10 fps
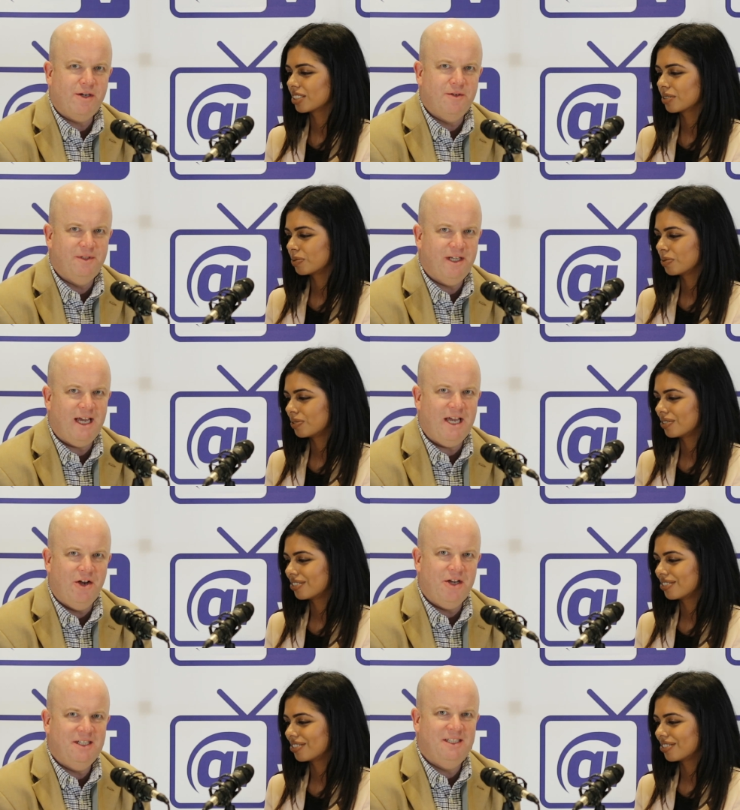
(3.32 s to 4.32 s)
Speaker 1: Welcome to
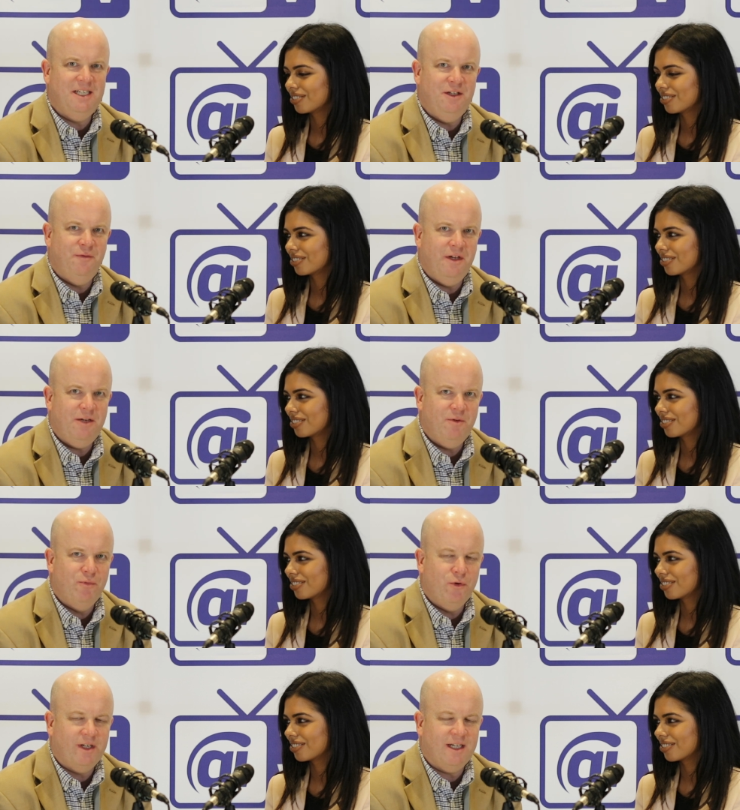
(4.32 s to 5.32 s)
AI TV. We're
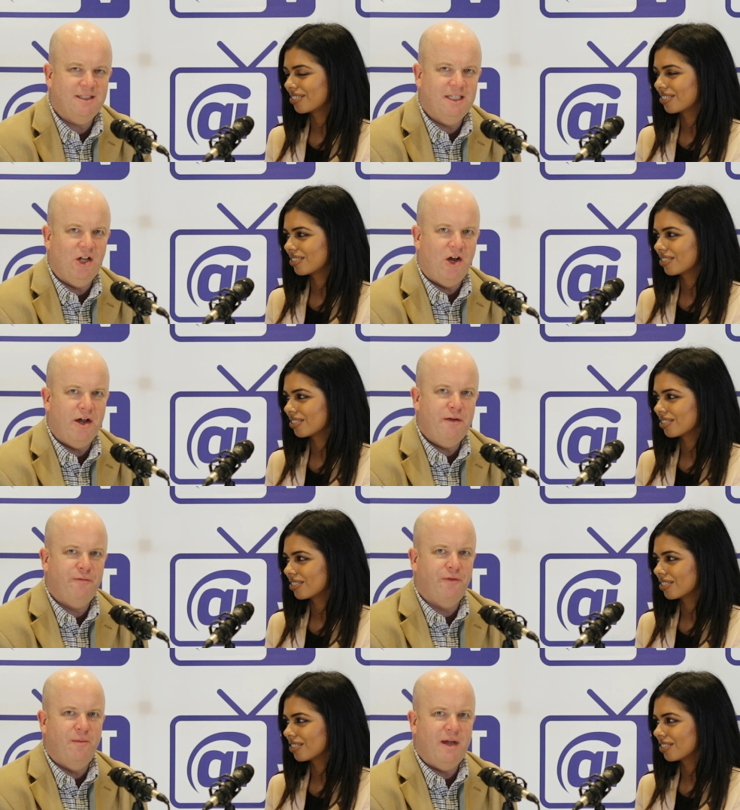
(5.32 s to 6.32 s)
broadcasting live
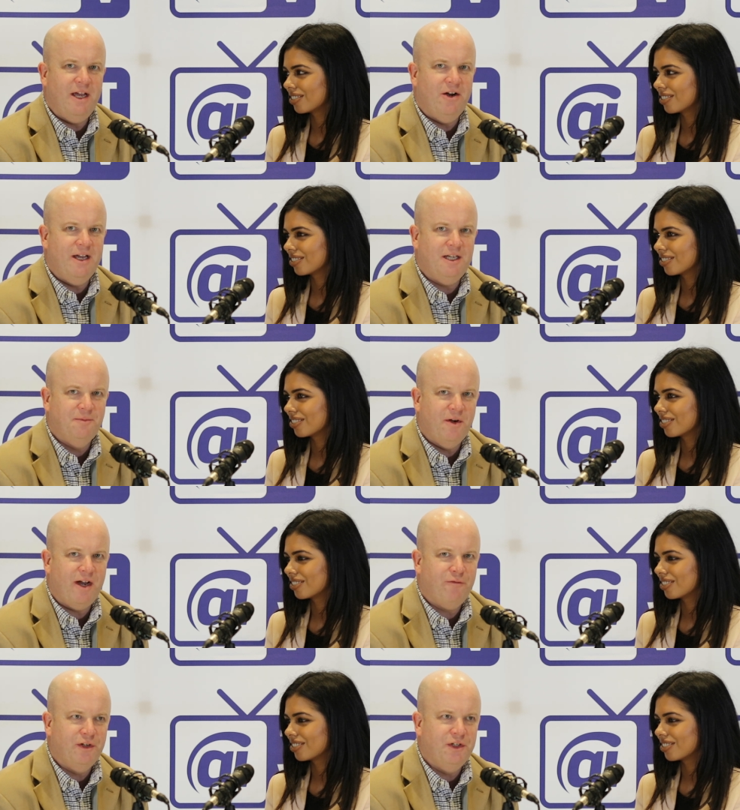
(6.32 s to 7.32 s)
from AI Expo
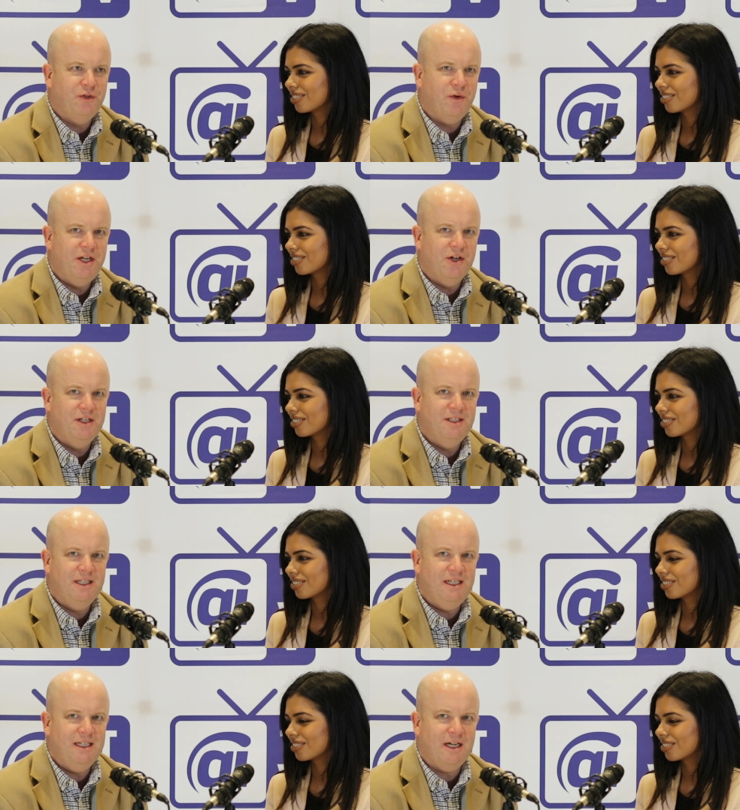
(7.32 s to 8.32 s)
Africa
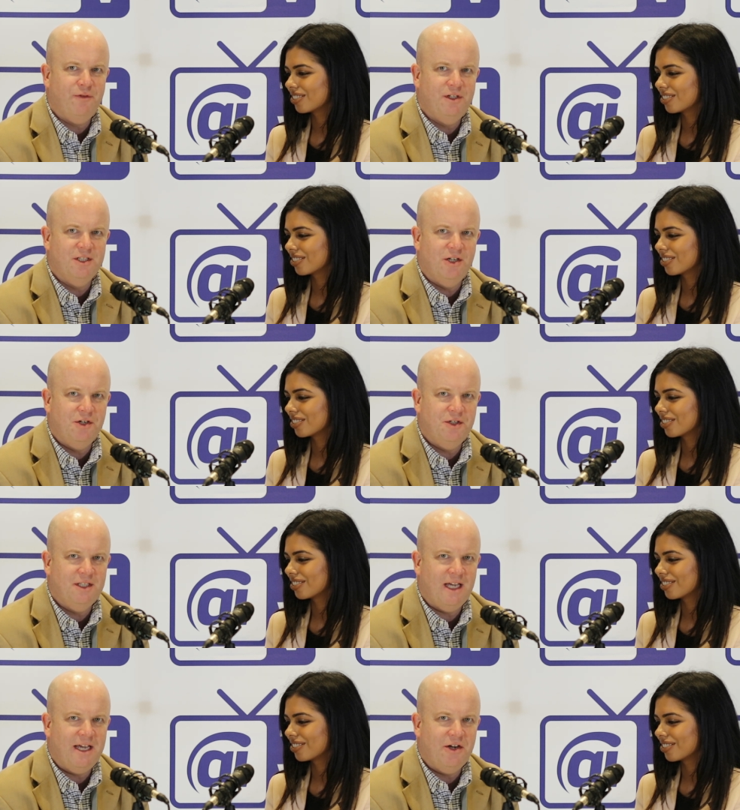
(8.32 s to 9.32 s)
2019, Africa's
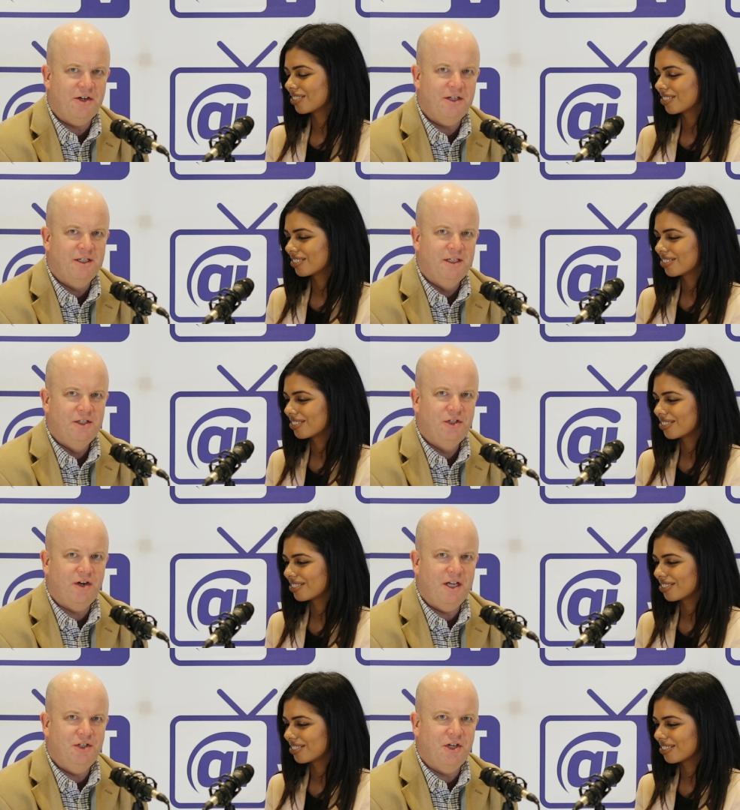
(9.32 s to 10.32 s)
largest AI
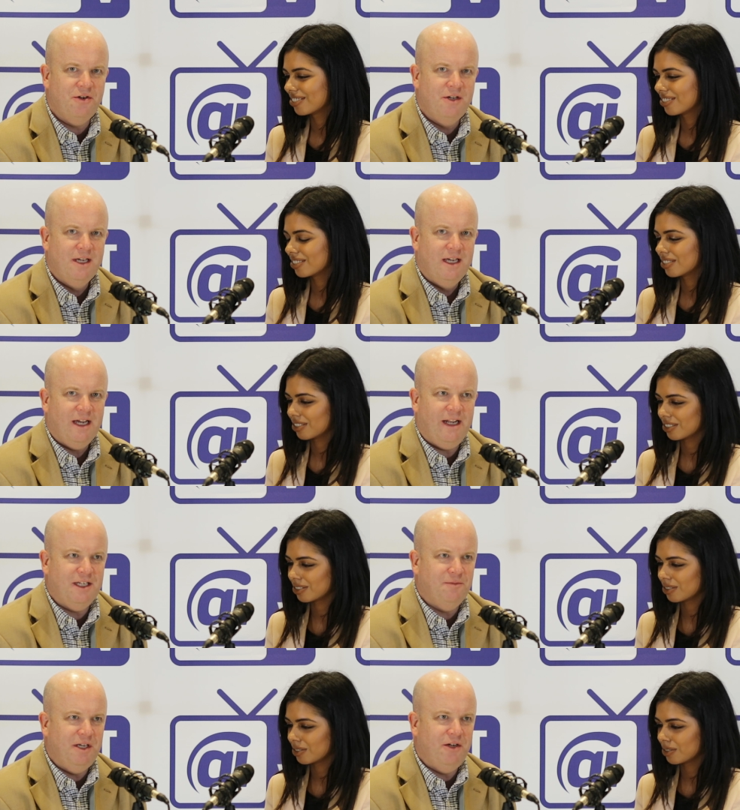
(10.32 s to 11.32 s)
trade show. And it
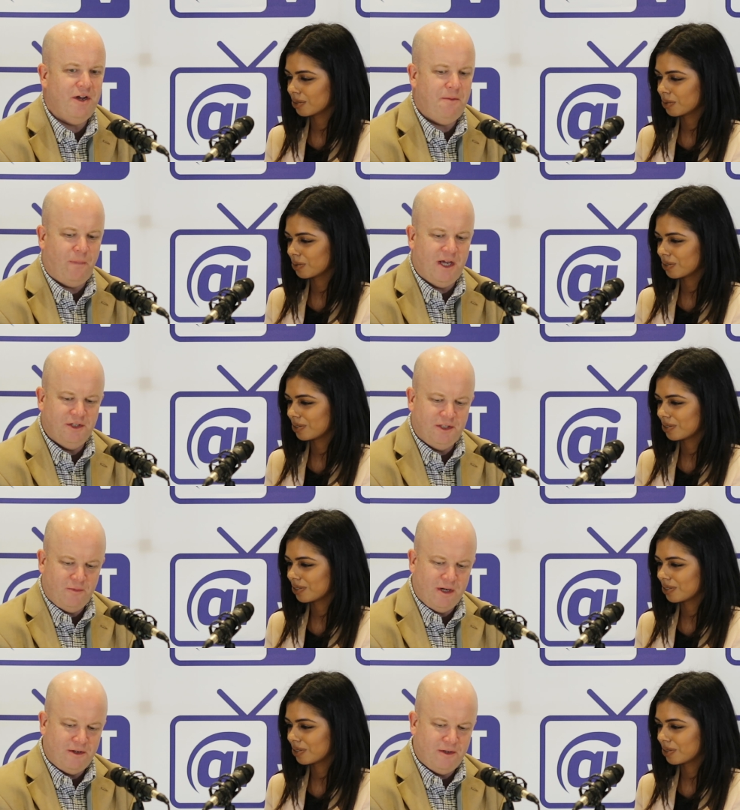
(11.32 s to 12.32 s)
gives me great pleasure to
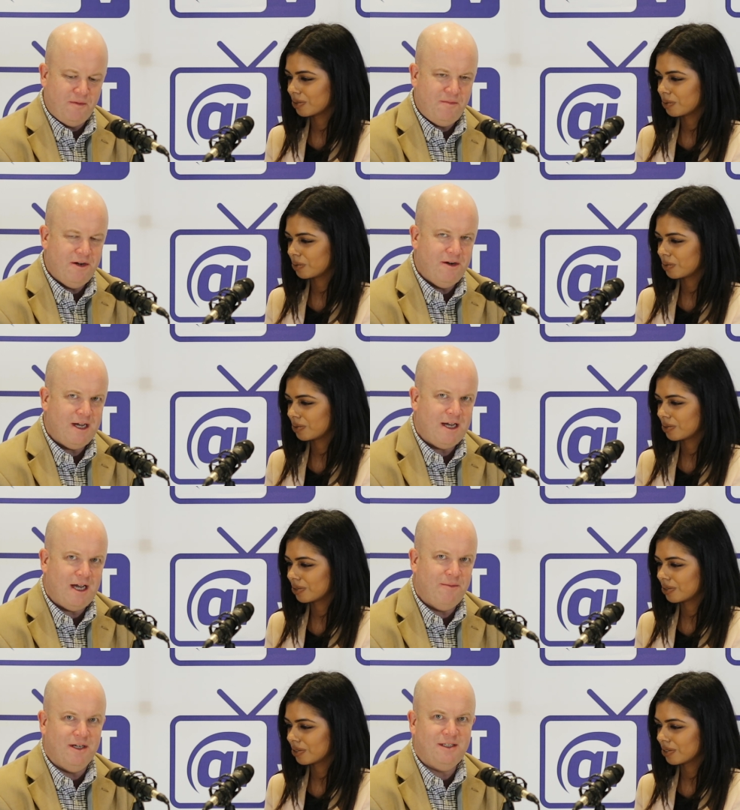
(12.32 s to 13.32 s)
welcome Amira
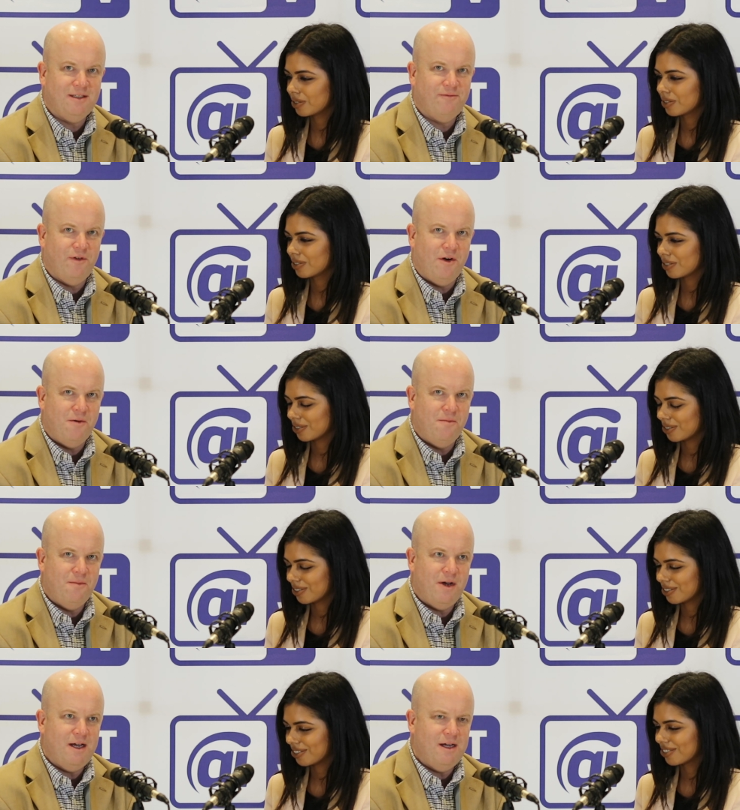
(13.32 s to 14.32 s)
Abbas
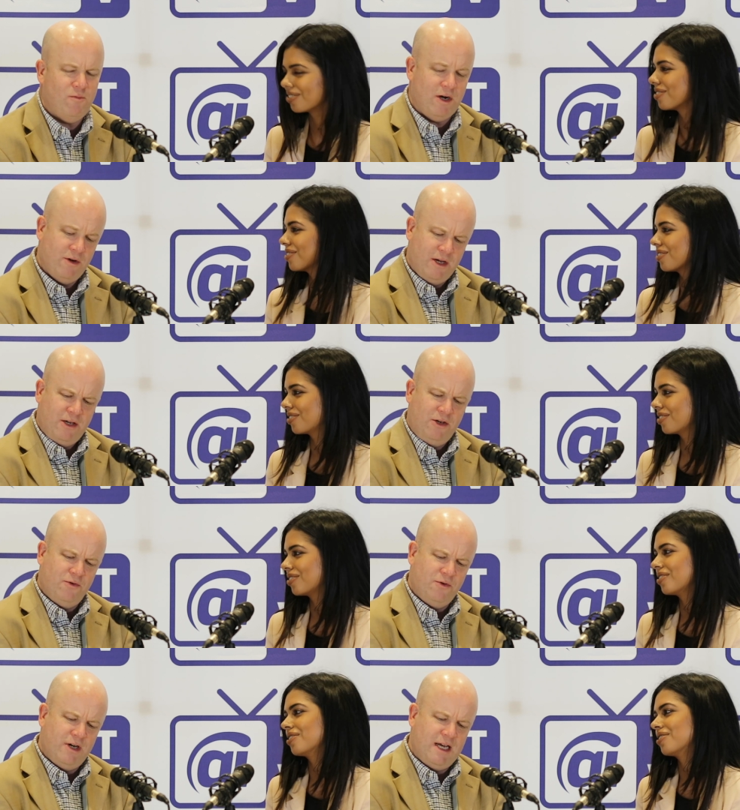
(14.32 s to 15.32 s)
from, uh, well,
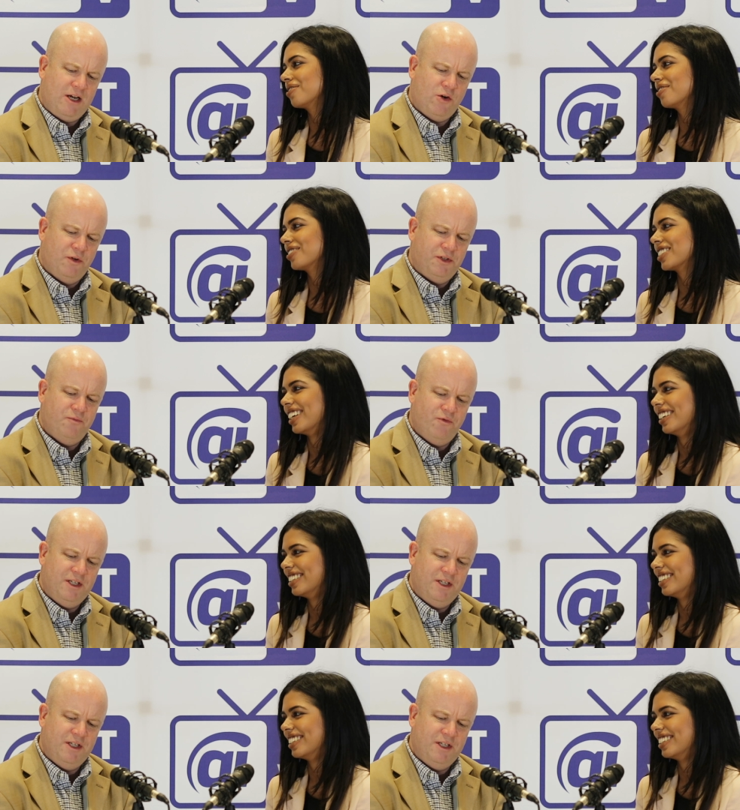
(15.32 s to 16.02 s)
your Quantum